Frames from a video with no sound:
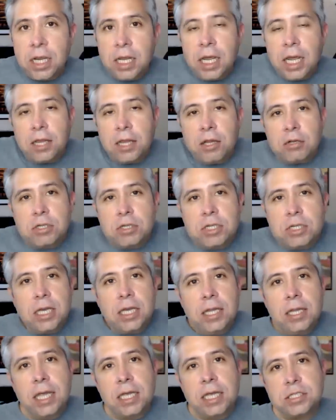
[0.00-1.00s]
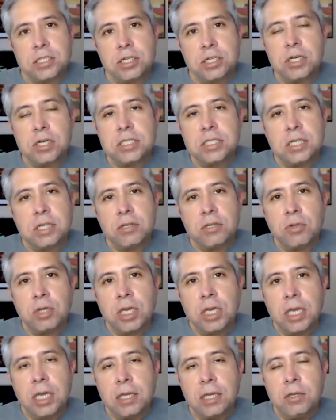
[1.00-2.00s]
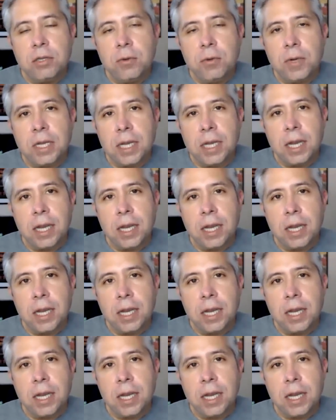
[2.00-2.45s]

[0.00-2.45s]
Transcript: And they're taking that seriously and looking into it.